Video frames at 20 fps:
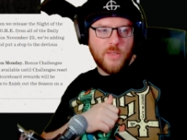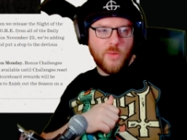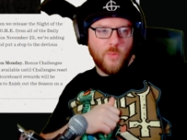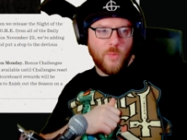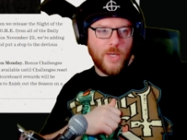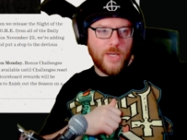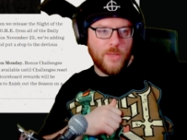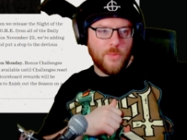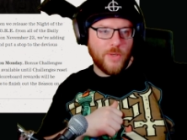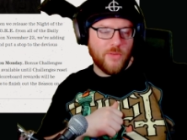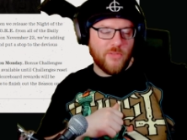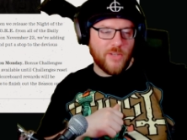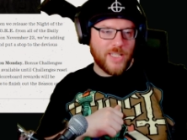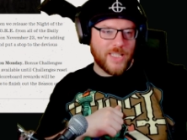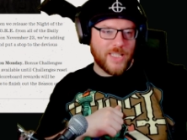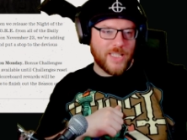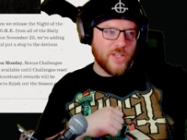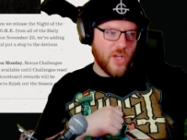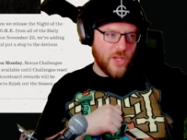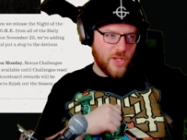when we
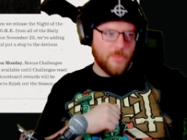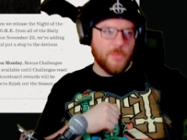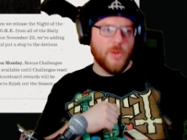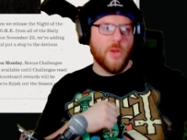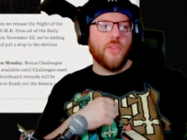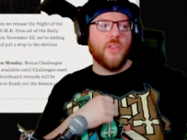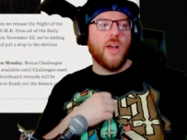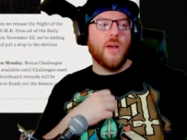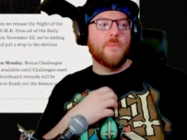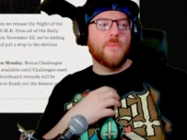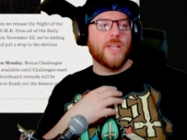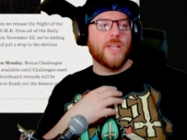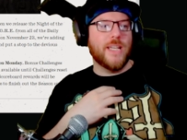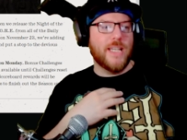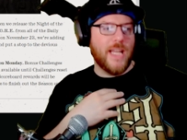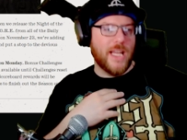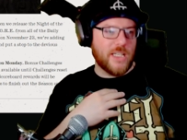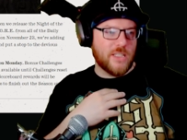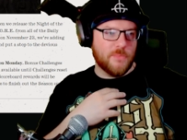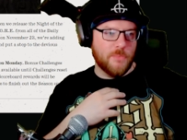release Night of the Moth update
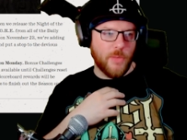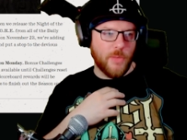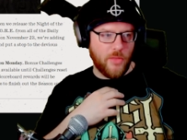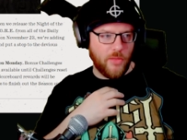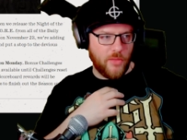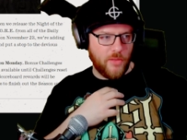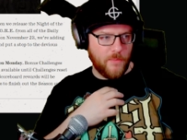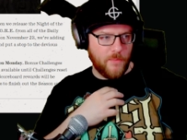next month.